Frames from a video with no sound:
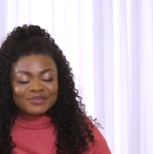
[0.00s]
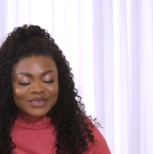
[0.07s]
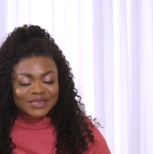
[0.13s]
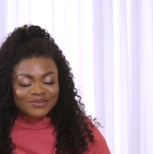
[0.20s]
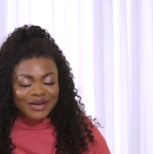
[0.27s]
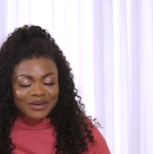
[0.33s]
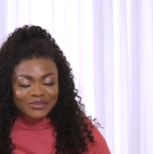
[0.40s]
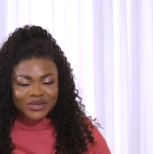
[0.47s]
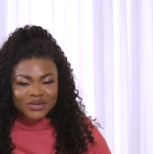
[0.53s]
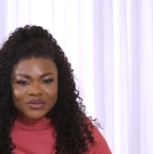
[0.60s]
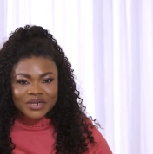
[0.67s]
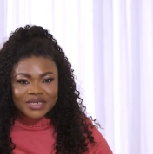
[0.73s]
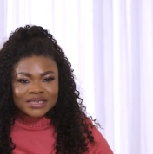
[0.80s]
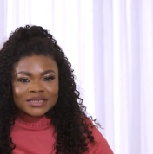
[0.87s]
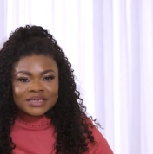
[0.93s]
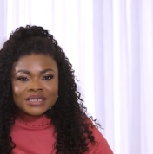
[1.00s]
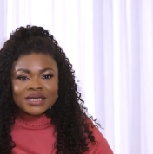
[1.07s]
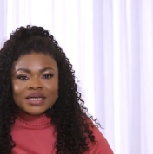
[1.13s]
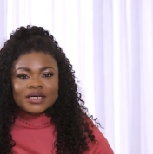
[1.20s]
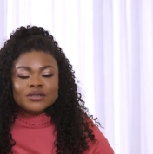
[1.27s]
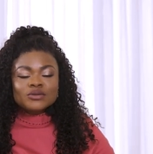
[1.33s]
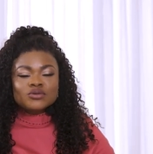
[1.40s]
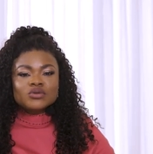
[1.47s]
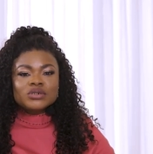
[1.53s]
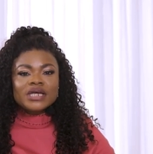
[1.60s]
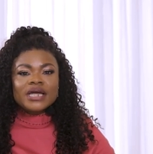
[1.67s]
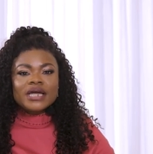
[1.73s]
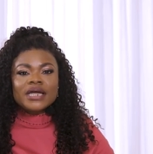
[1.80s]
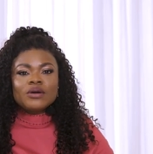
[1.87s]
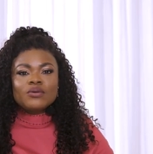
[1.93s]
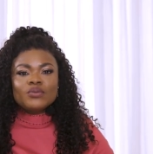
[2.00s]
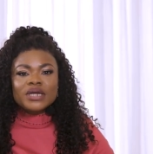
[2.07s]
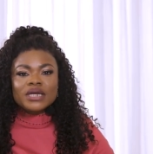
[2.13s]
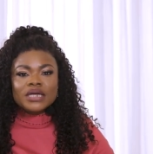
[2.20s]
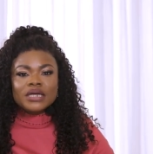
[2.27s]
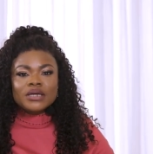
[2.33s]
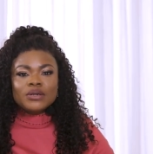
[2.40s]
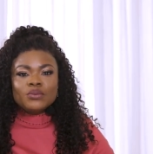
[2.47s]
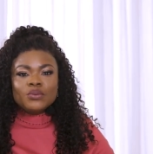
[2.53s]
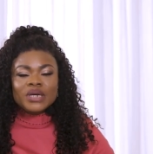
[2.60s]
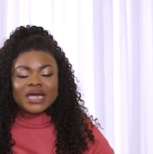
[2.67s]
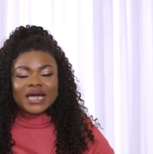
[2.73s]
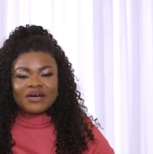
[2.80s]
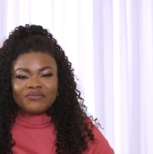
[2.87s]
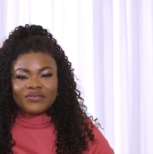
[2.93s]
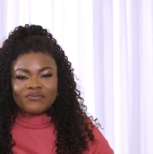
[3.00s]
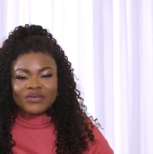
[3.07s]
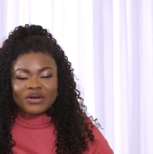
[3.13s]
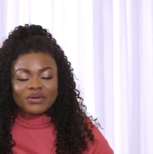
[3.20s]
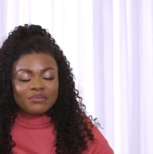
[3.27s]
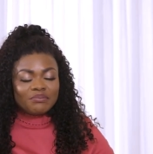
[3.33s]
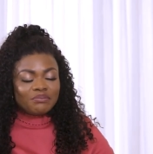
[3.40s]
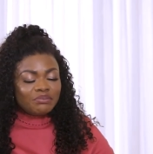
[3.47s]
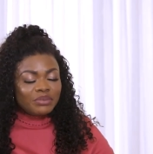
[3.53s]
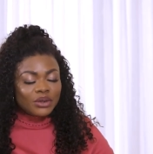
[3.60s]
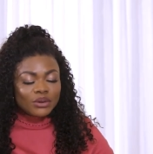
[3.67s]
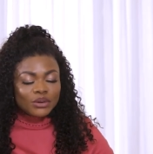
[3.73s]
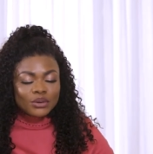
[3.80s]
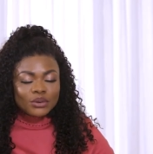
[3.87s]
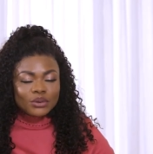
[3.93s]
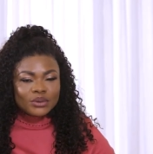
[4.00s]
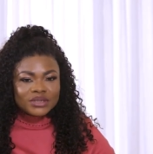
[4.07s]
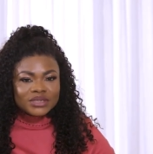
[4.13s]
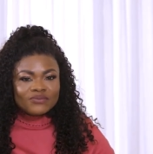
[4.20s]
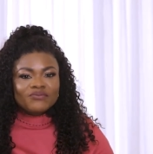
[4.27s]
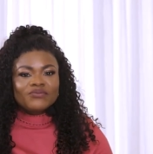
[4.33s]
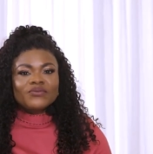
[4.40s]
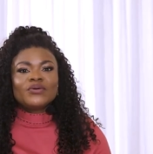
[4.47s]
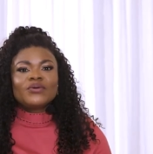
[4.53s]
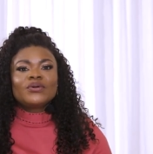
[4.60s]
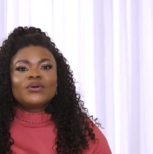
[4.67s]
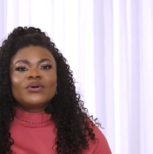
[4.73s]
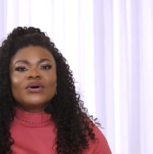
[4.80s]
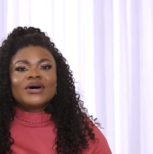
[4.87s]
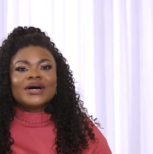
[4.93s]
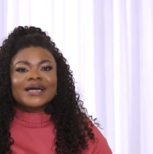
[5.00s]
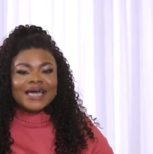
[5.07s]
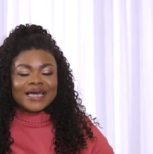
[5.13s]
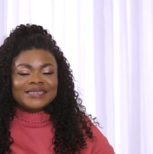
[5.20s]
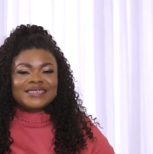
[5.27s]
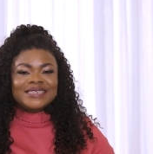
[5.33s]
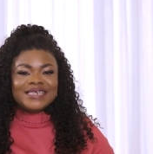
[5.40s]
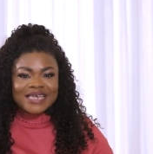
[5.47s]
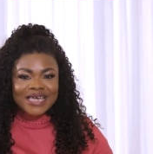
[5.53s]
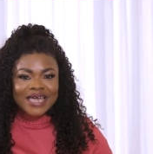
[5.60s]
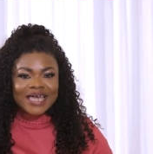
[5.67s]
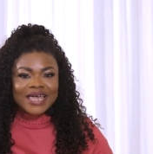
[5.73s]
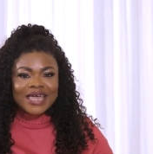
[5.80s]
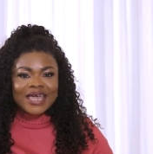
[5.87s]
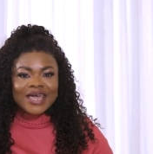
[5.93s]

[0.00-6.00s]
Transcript: is Maame Grace. Today, we, we have a very beautiful guest here